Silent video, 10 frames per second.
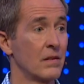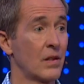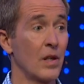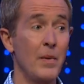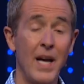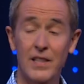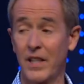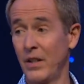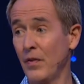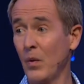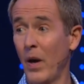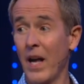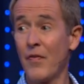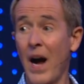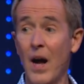Or let me ask it a different way.
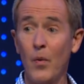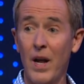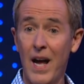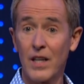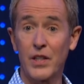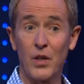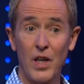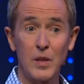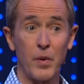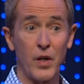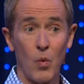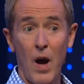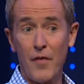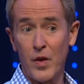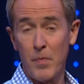If I were to ask your husband or your
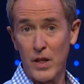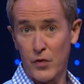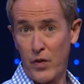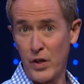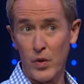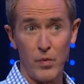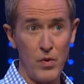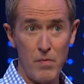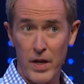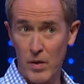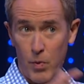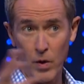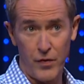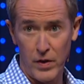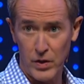wife or your best friend, your roommate, your
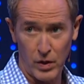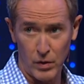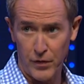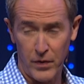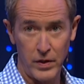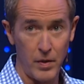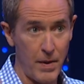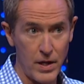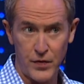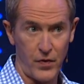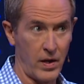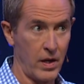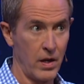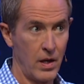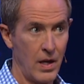boyfriend, your girlfriend, your best friend,
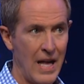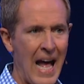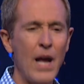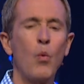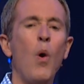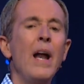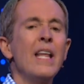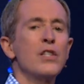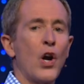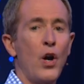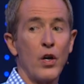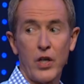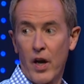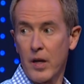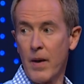hey, what is her
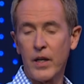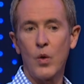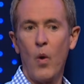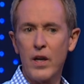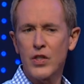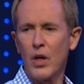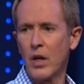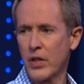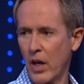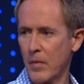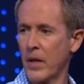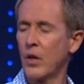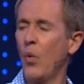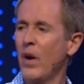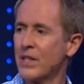talking about you? What is her talking about
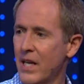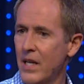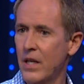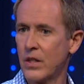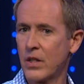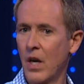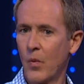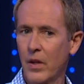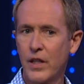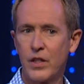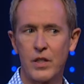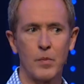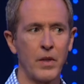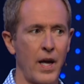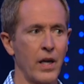you? What is his relationship
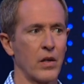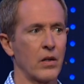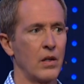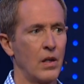with anger?